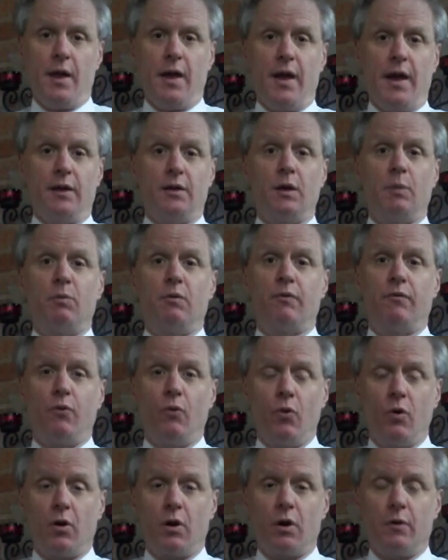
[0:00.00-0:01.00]
And number
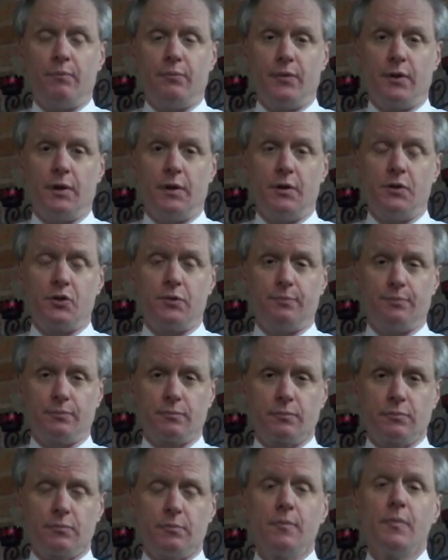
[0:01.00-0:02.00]
four is,
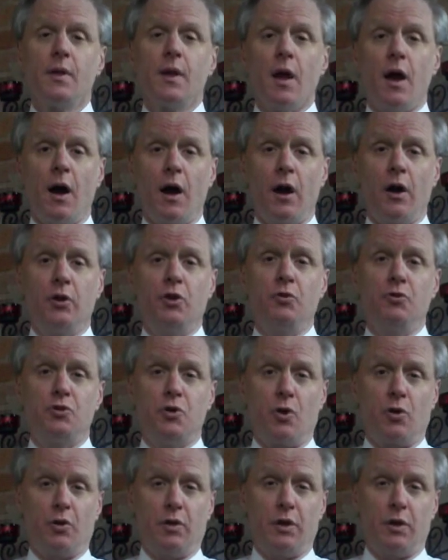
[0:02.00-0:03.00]
are you
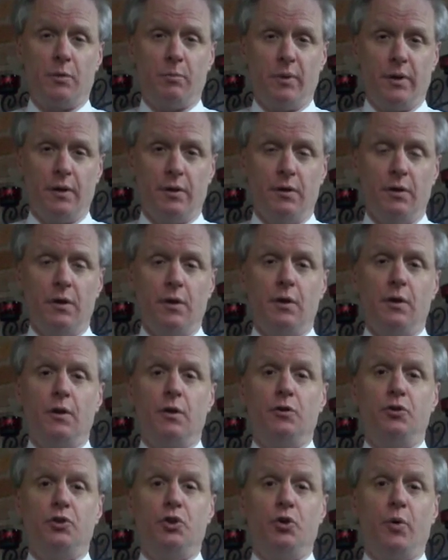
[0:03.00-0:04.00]
totally committed?
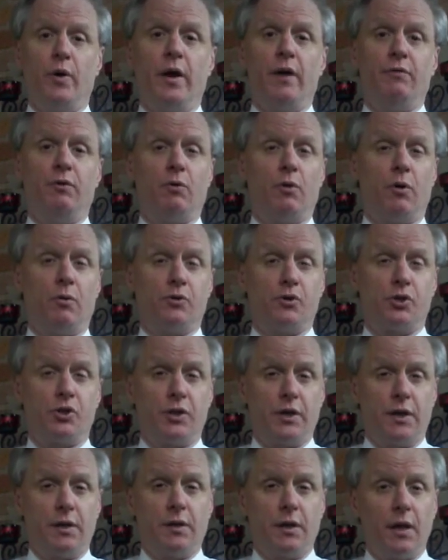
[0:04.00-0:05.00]
Do you have your own
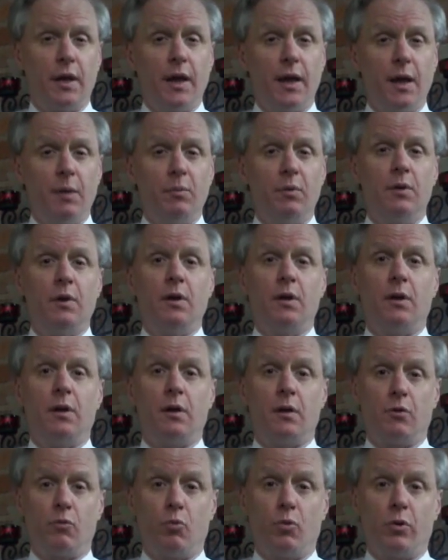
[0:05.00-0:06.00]
skin in the game?
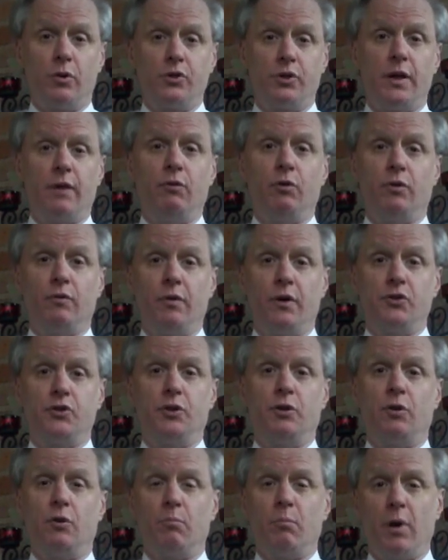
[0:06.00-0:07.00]
In other words, have you
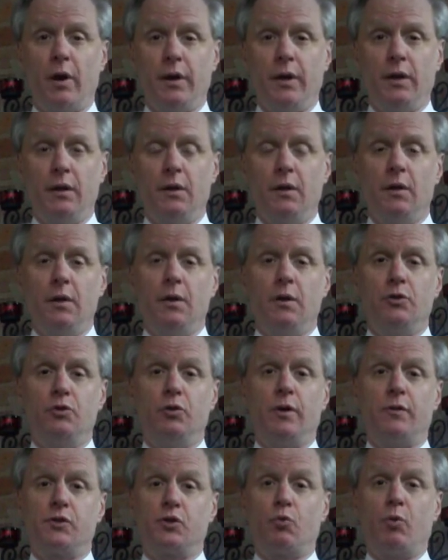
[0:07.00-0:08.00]
invested your own money?
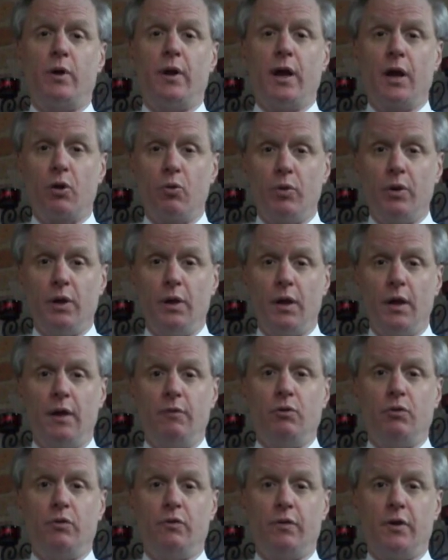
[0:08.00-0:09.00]
Do you have sweat equity?
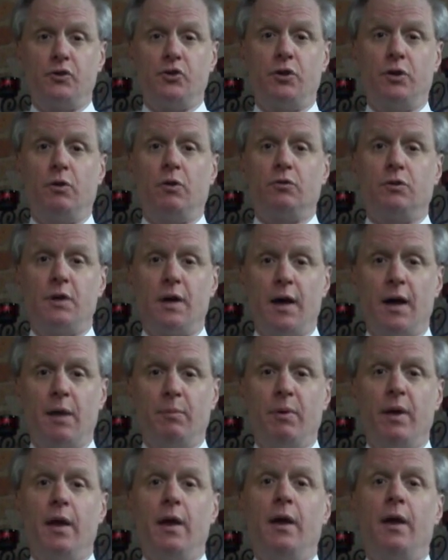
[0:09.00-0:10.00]
Have you invested your own
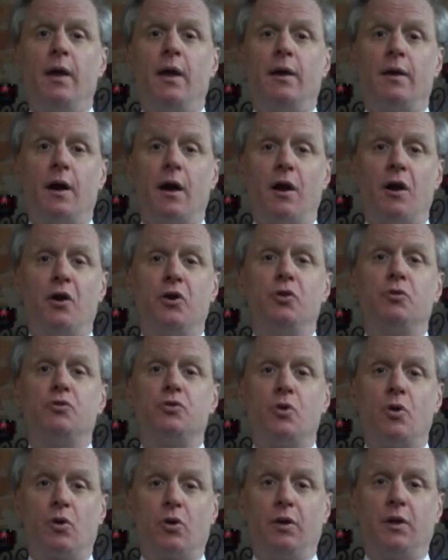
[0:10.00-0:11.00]
time? And are you
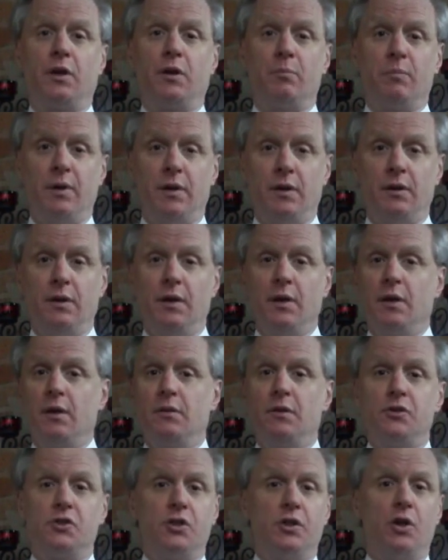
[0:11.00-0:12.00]
totally committed?
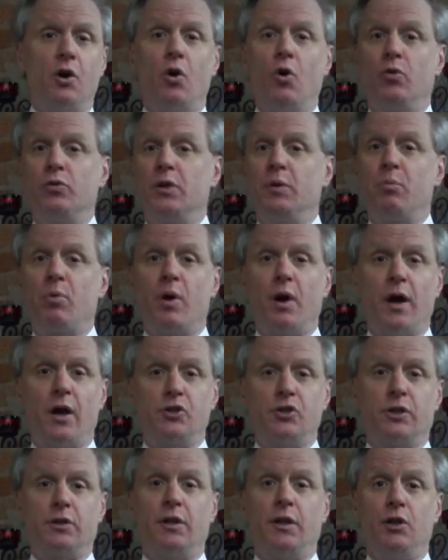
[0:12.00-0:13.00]
This is the only
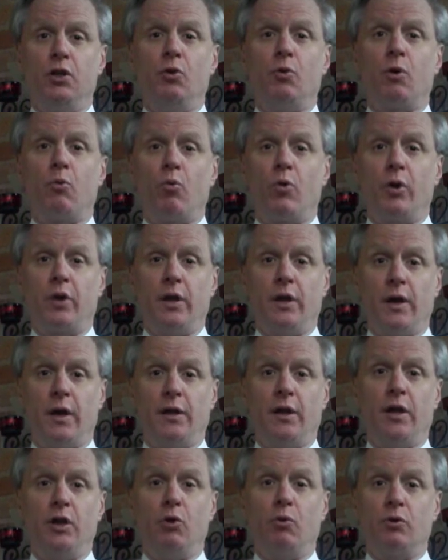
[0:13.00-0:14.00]
project that you are working
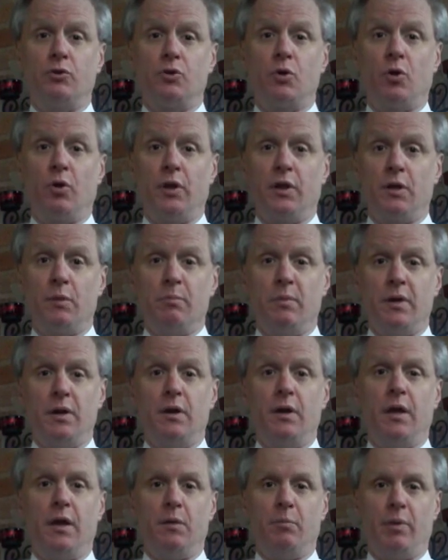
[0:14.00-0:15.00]
on and you are totally
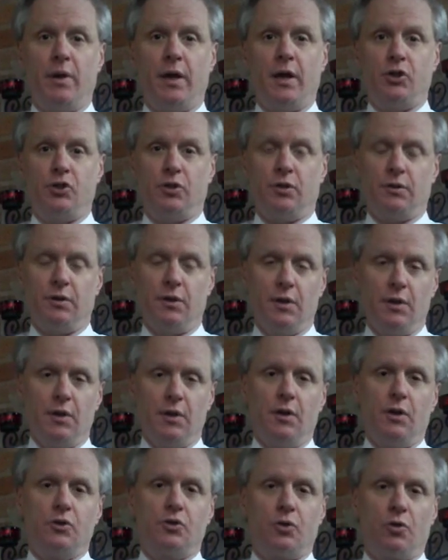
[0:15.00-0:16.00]
committed and passionate.
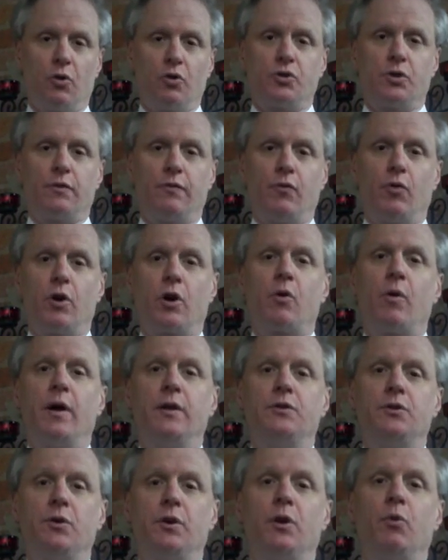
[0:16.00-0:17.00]
So those are the four
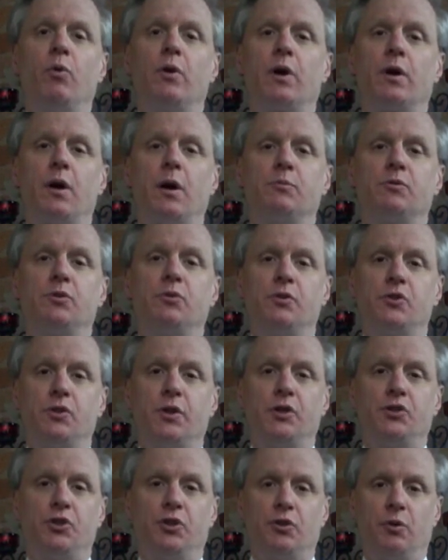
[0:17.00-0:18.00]
criteria when it comes to
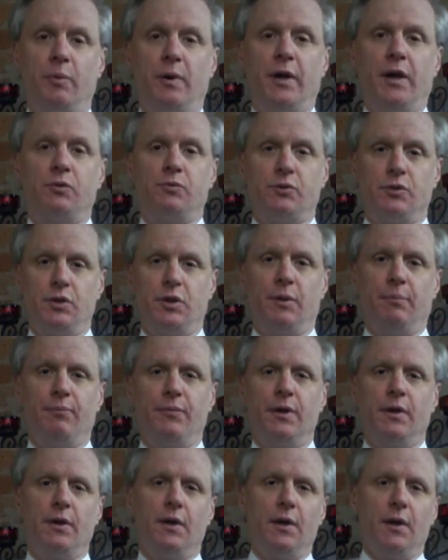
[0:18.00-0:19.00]
assessing your management team.
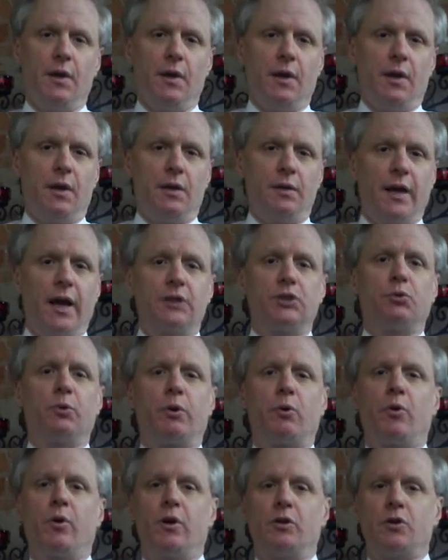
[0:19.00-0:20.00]
Next
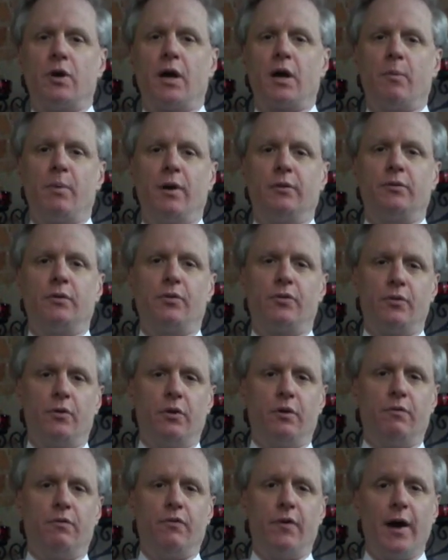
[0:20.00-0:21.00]
week we're going to talk about the
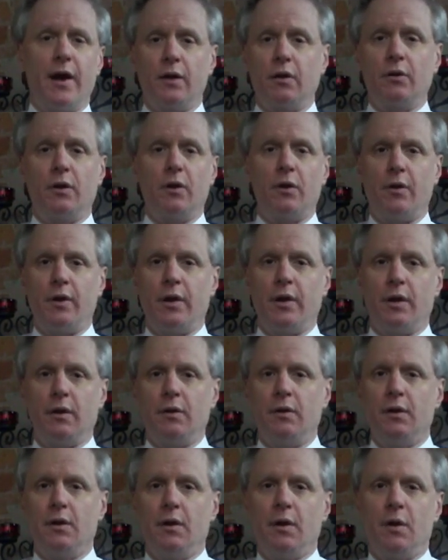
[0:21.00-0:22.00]
third and final
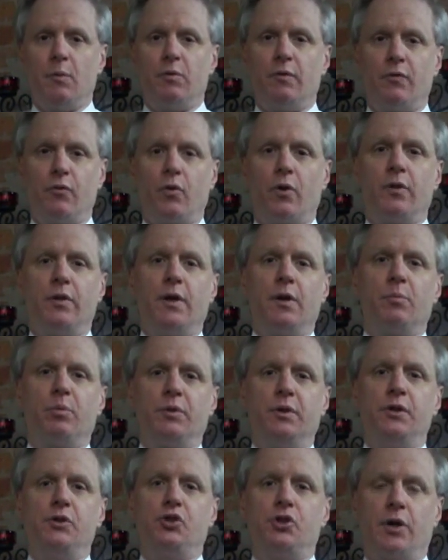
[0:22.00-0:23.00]
area. Before then,
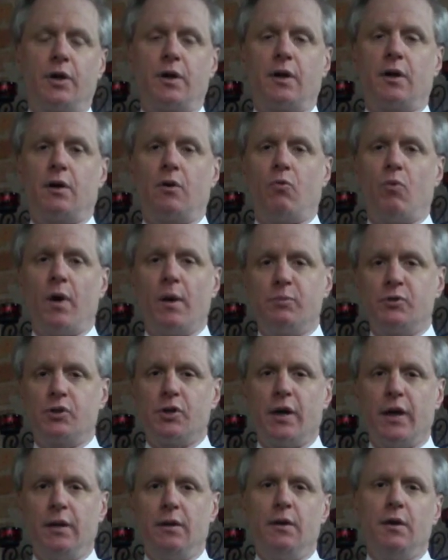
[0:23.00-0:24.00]
please check out our
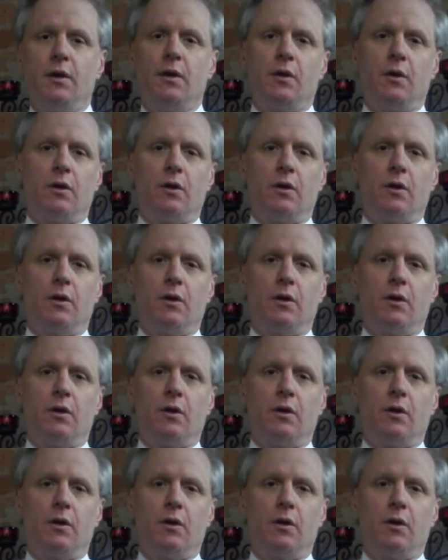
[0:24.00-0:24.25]
website.